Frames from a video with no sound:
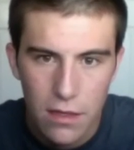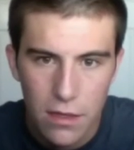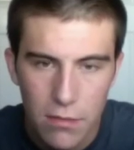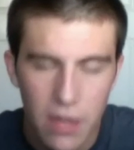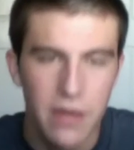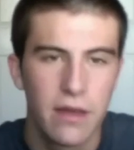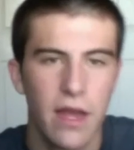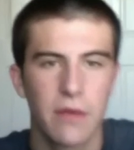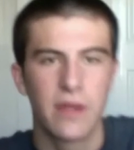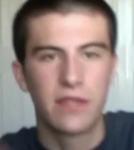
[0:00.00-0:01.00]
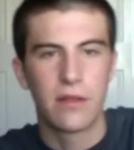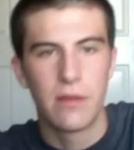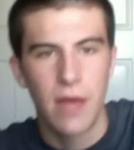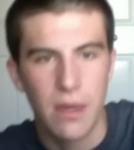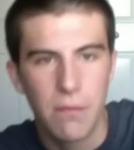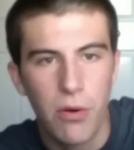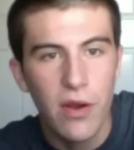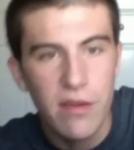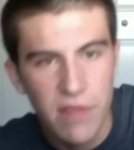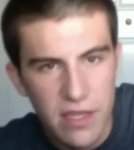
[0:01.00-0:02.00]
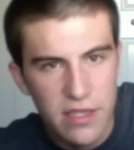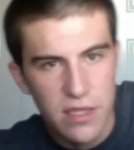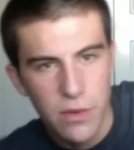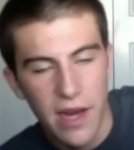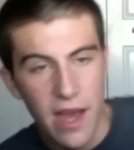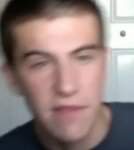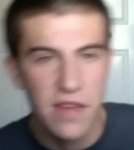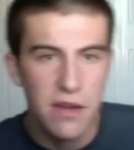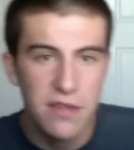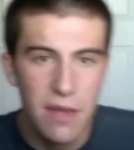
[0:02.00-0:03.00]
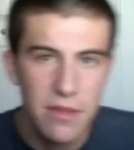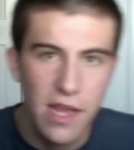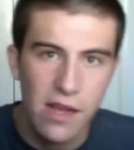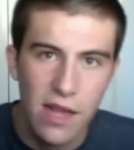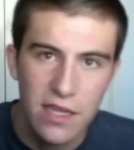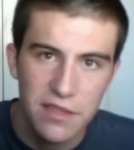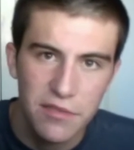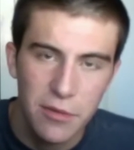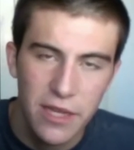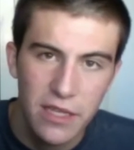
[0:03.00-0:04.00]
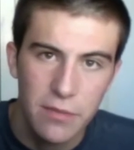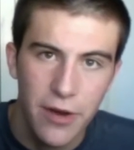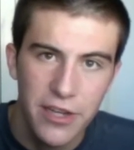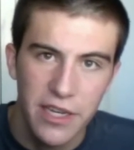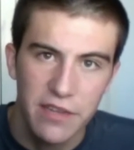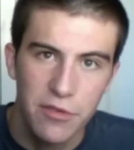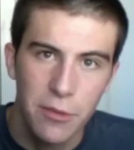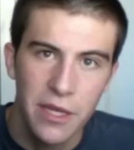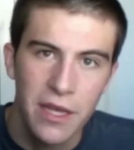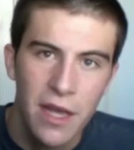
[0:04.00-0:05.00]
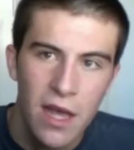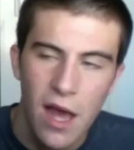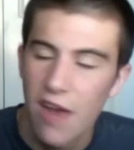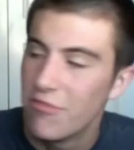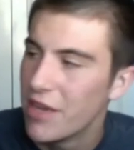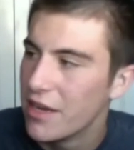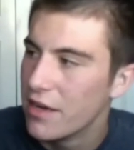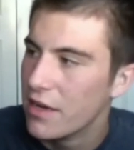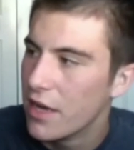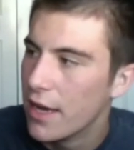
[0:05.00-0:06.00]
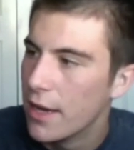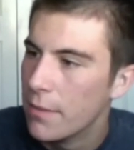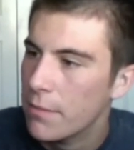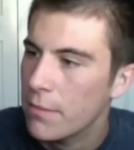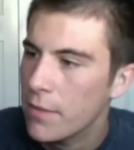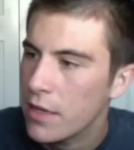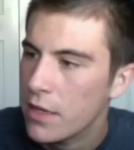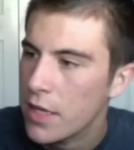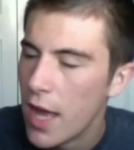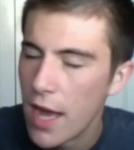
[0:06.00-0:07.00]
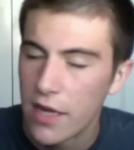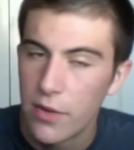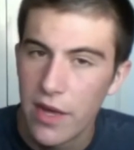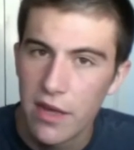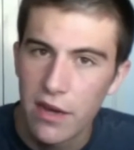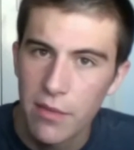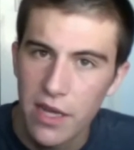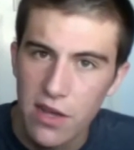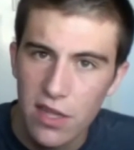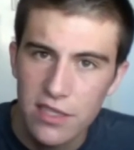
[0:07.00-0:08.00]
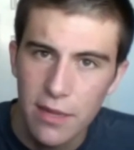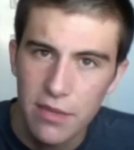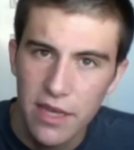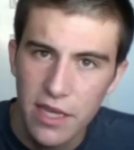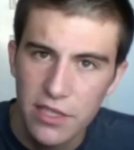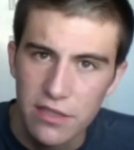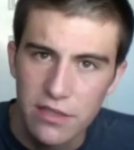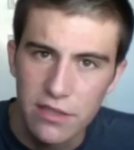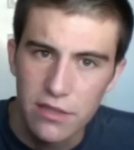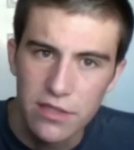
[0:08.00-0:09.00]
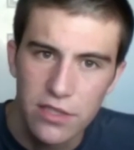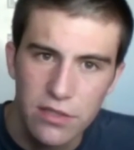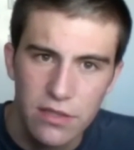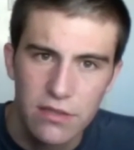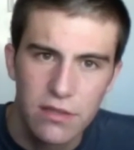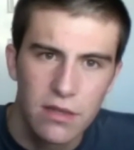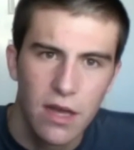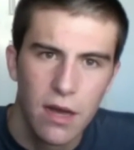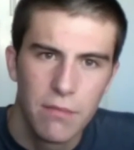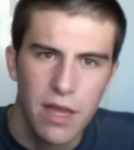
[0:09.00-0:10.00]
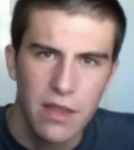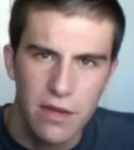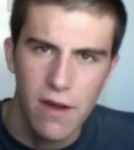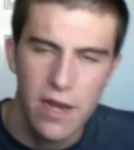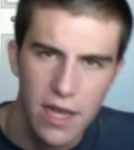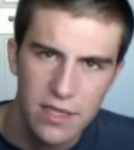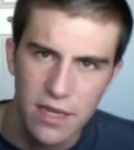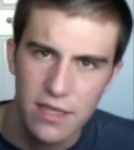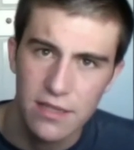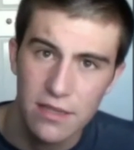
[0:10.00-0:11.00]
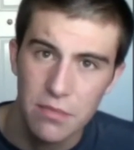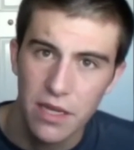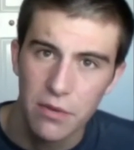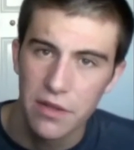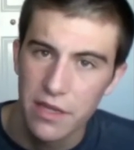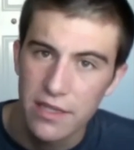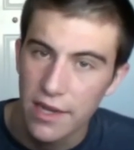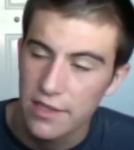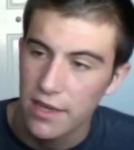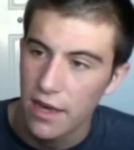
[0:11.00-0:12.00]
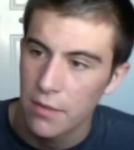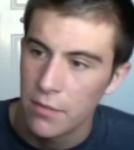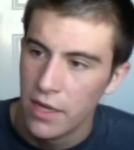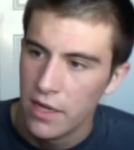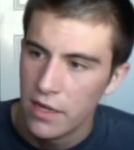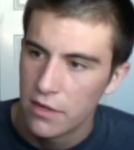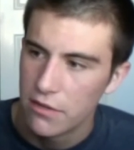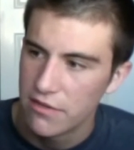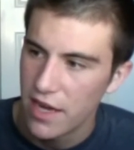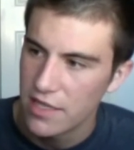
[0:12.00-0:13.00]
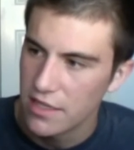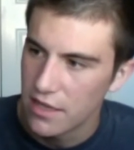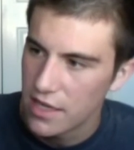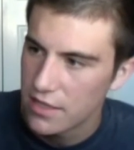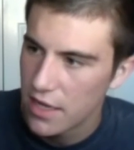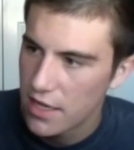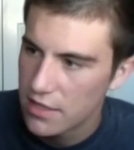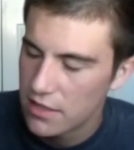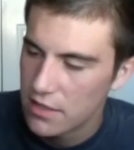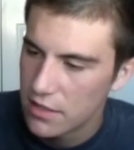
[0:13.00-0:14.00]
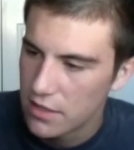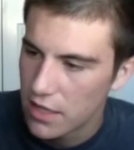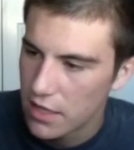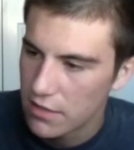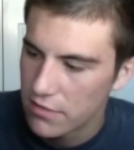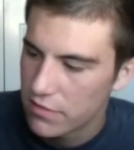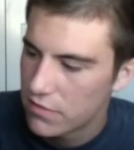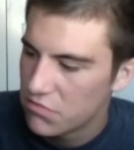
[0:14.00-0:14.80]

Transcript: But anyway, so the main point of this is when I have downtime in that class, if nobody has a project for me, I've been um, hacking away at all my college applications. So just uh, mainly writing essays is the big one that takes time revising the essays and kind of